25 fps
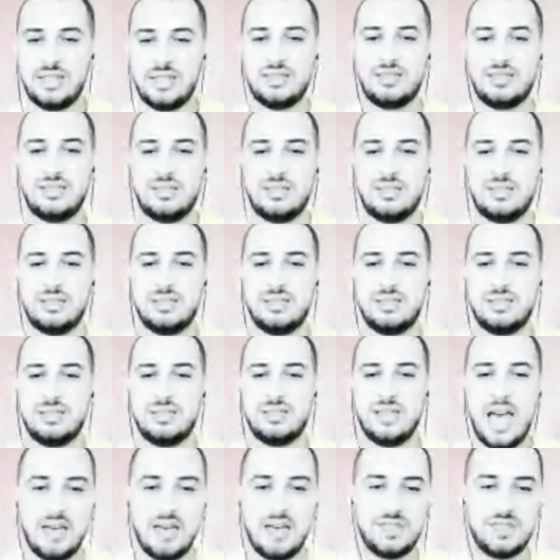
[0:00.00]
and
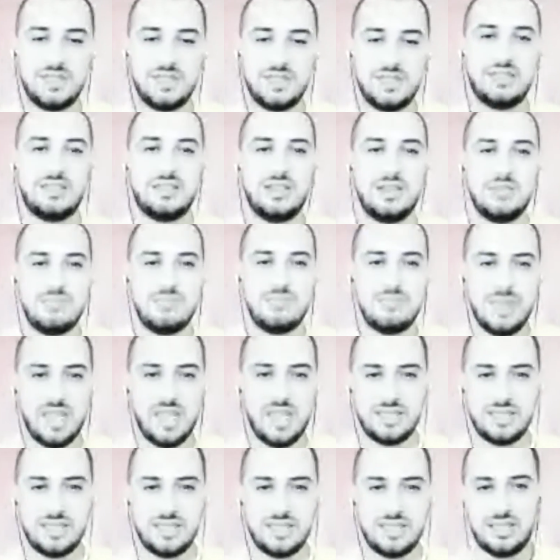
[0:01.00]
have that
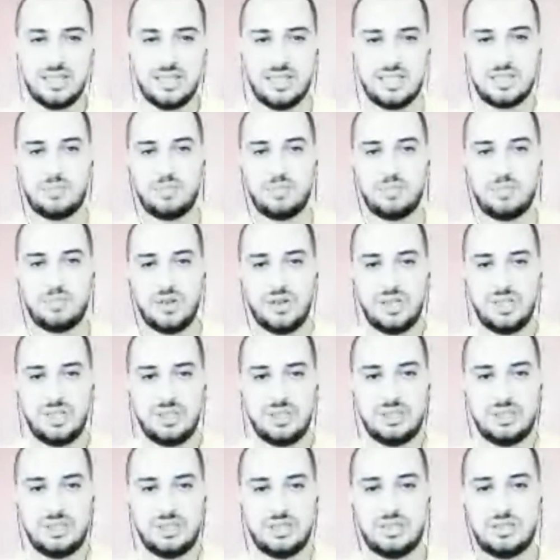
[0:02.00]
amazing
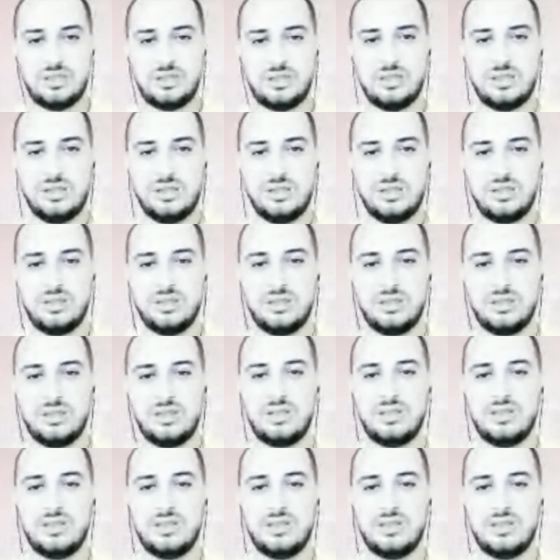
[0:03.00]
experience